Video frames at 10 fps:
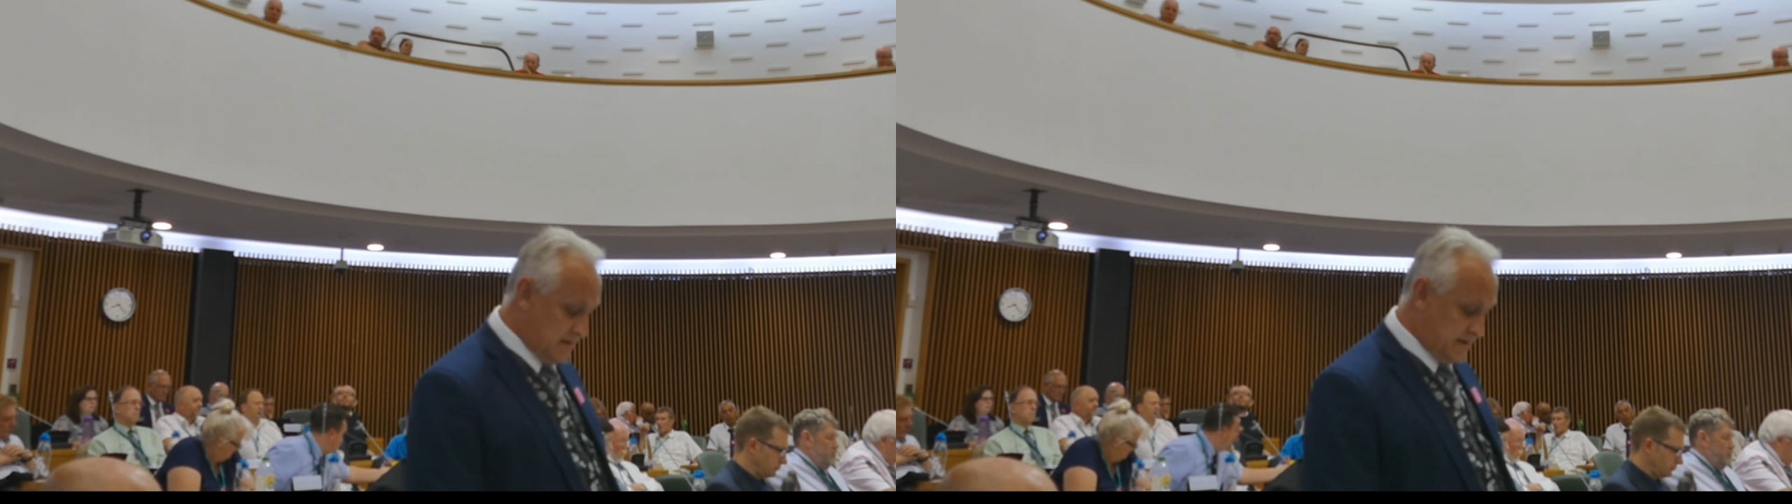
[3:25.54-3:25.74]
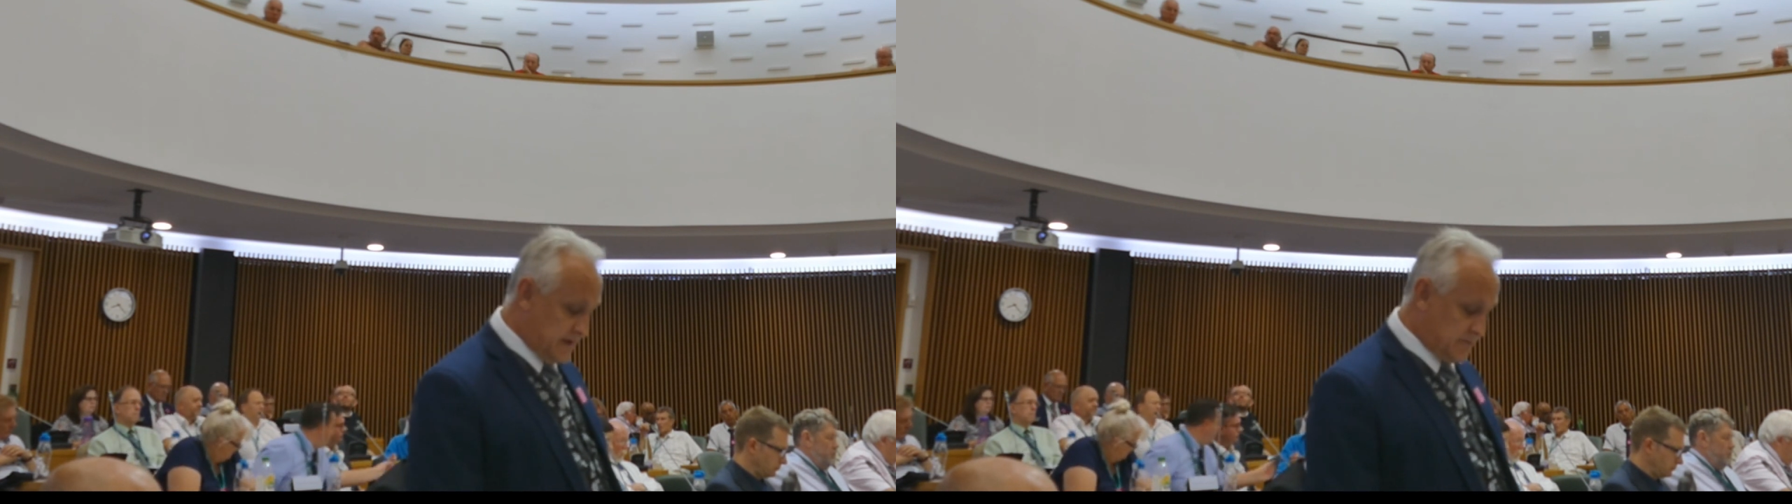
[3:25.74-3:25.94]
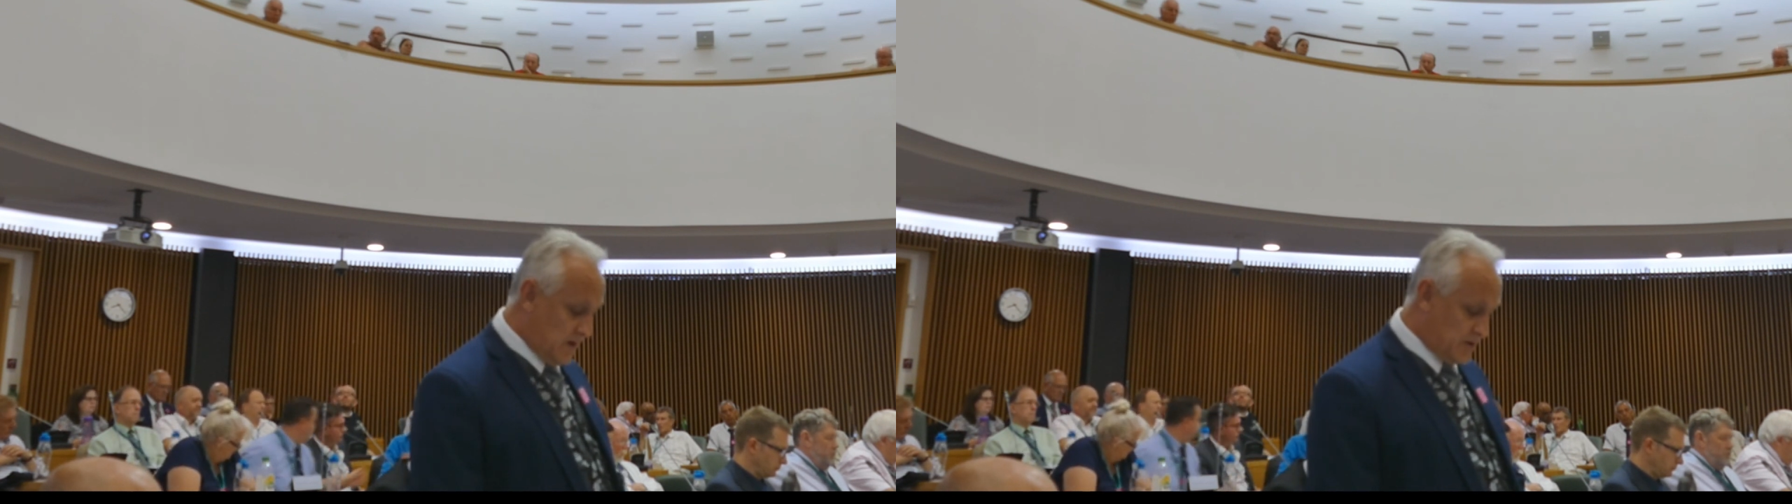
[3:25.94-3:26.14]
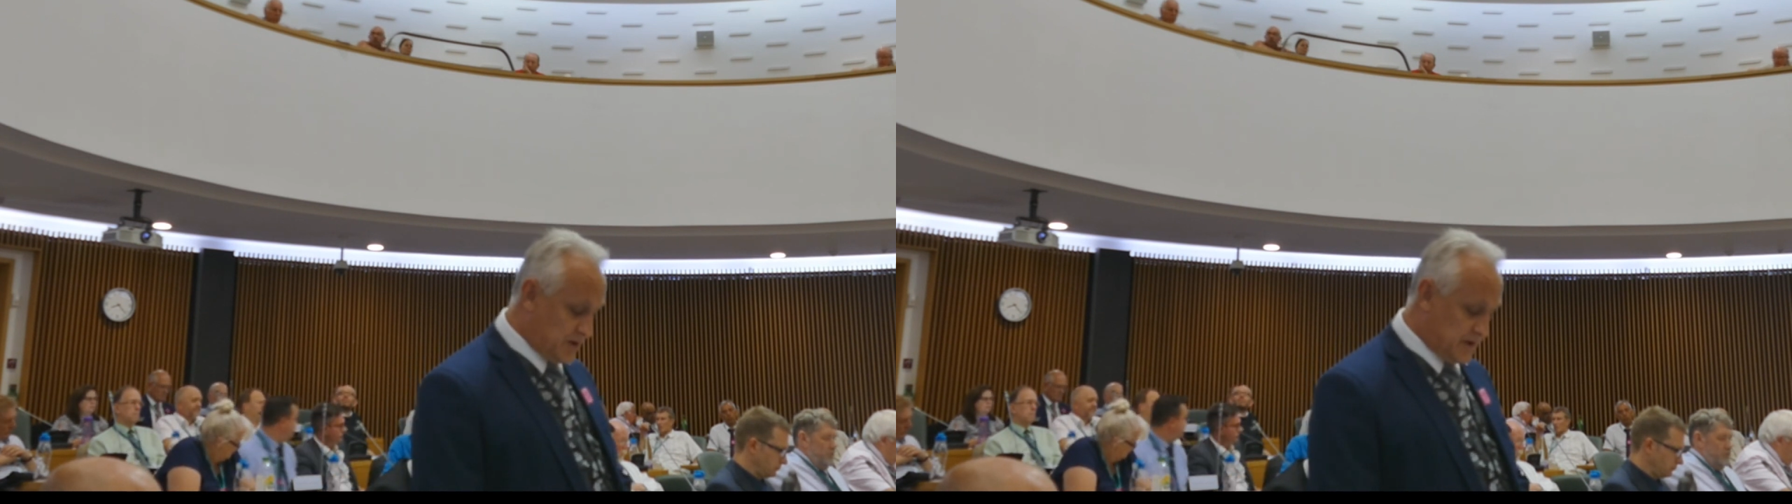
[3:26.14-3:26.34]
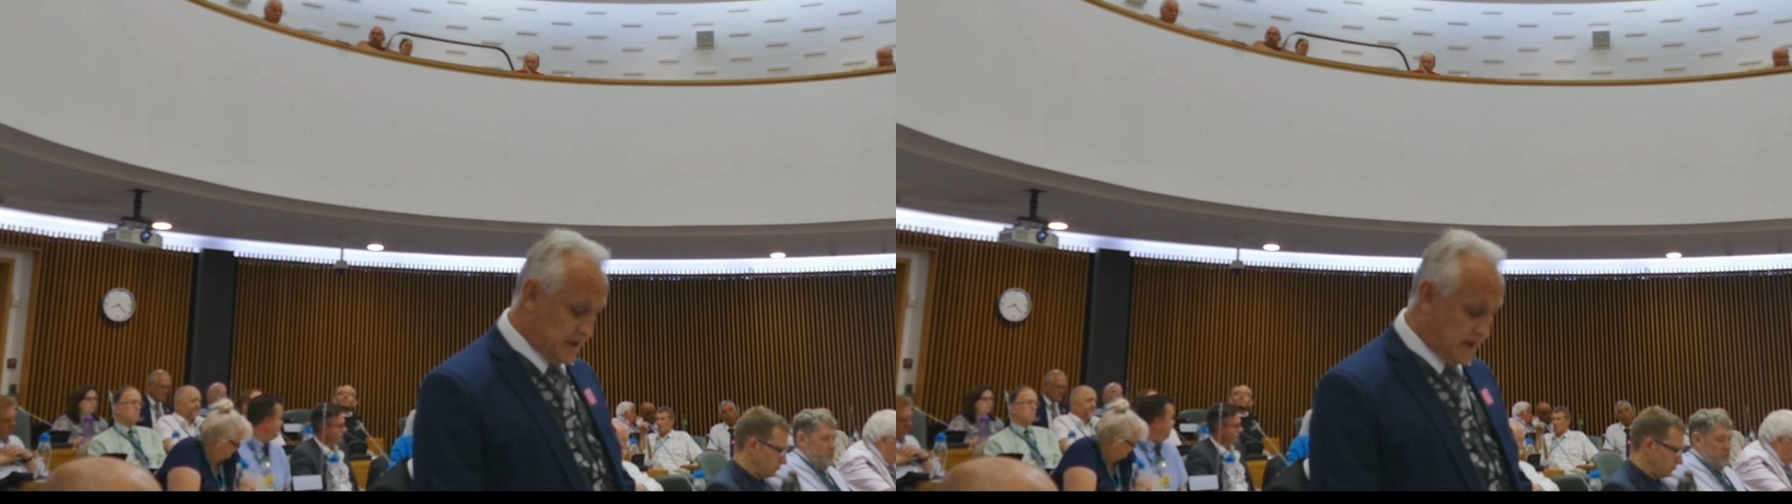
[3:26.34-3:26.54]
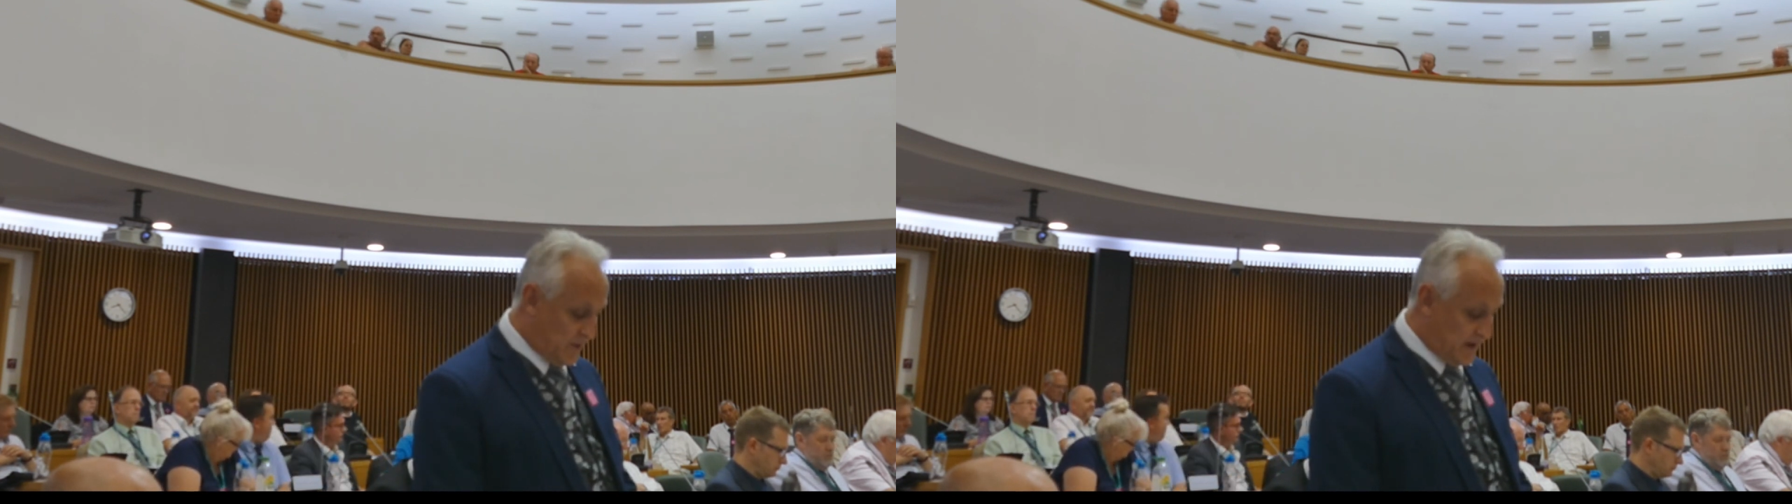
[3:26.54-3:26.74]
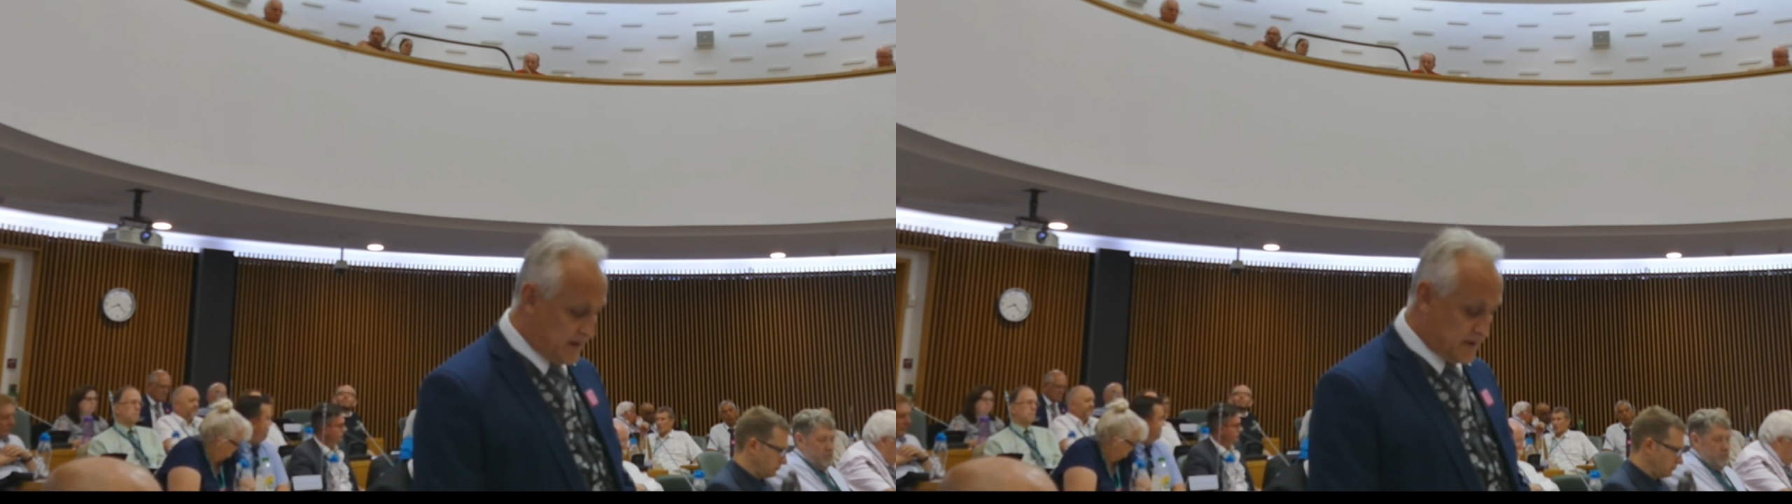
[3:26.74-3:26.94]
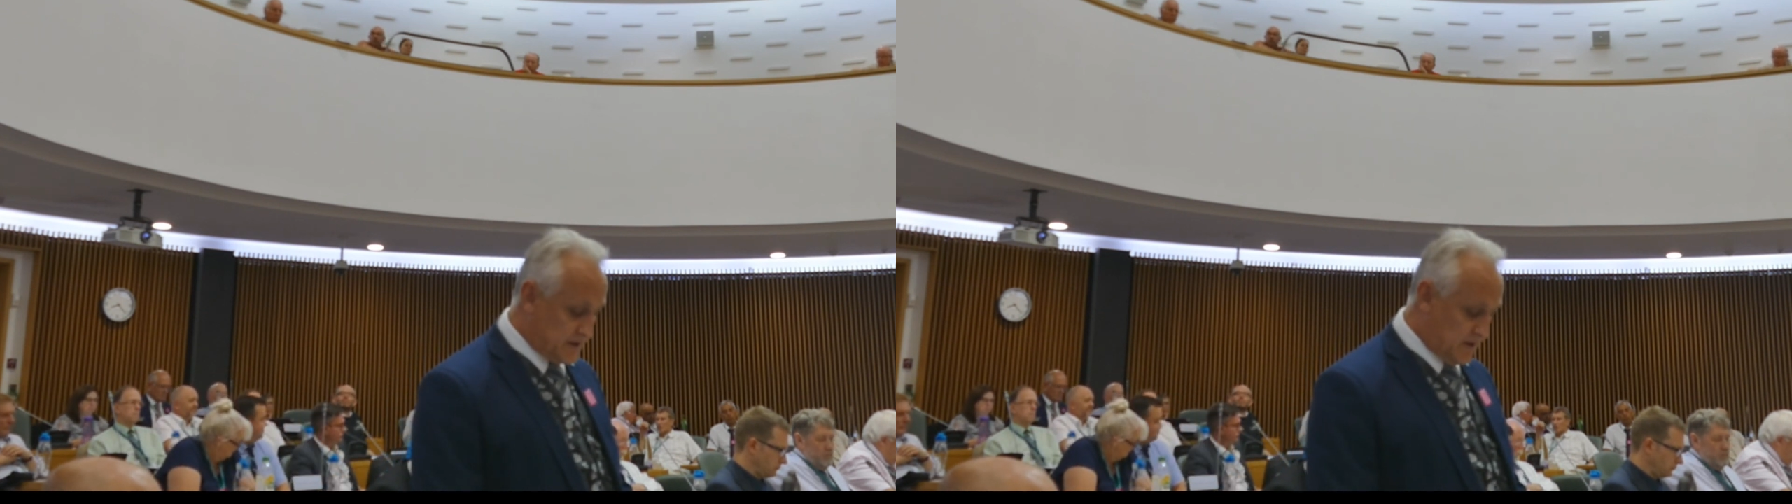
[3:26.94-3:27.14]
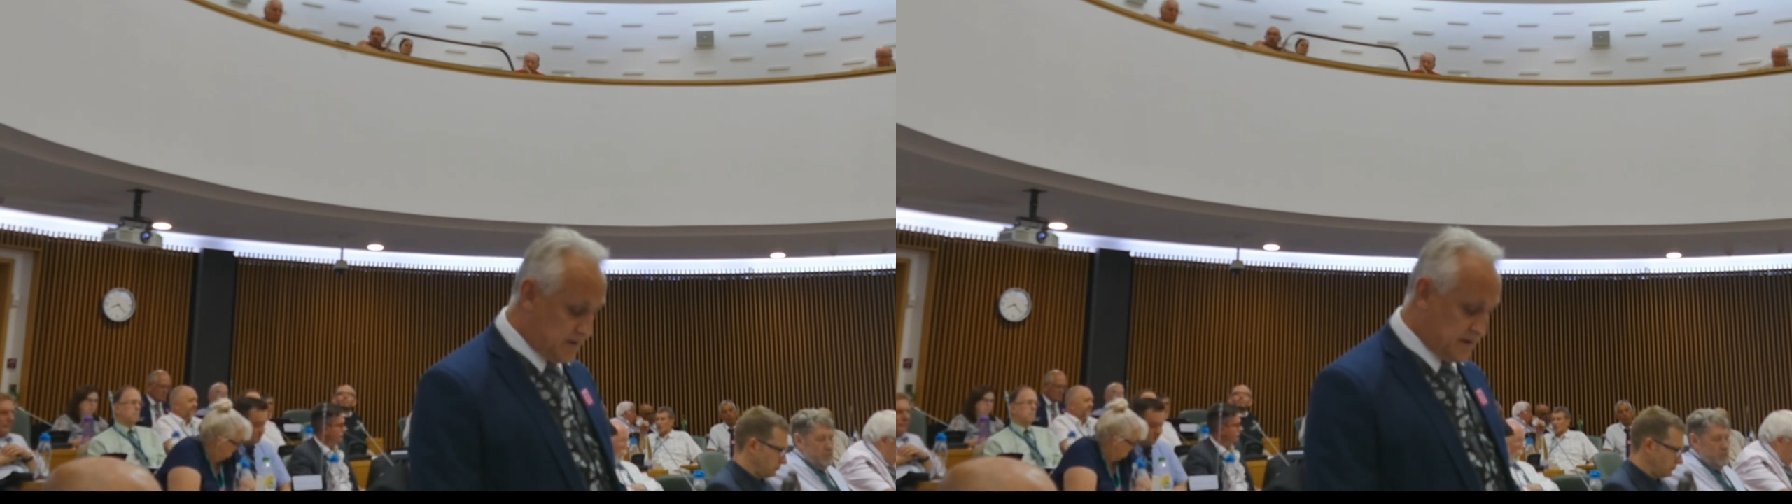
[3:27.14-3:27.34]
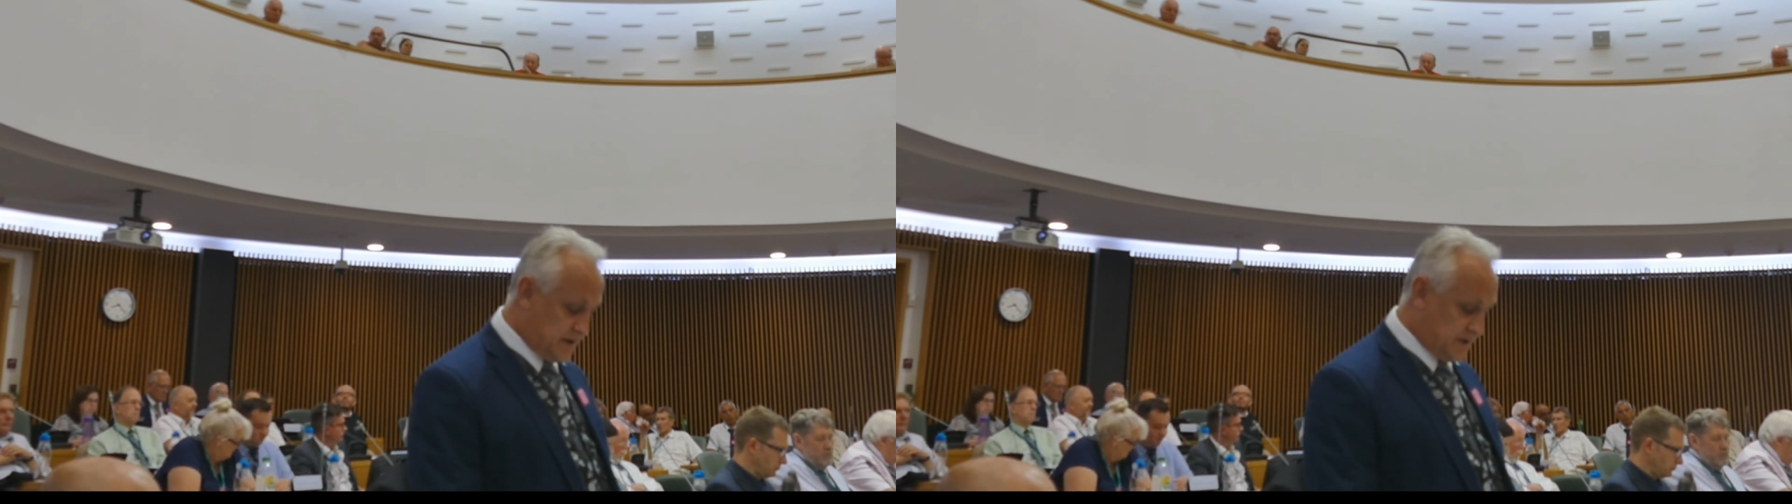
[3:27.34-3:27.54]
This motion deliberately does
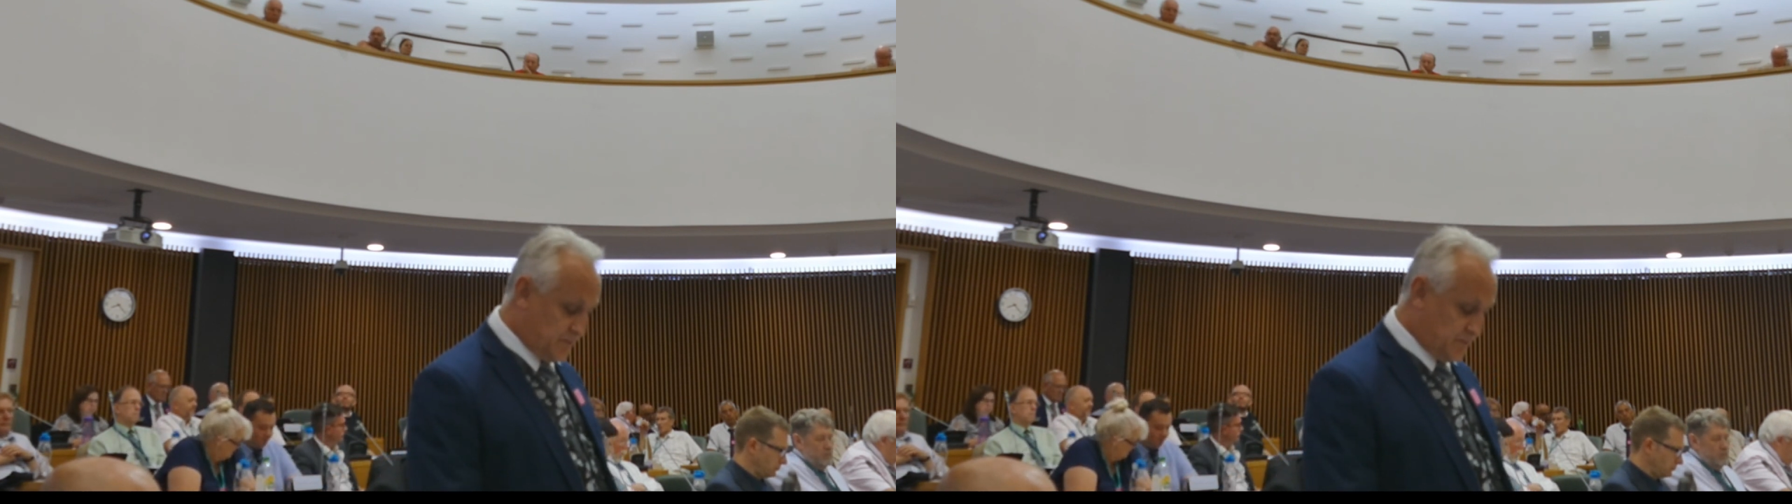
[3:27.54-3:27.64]
not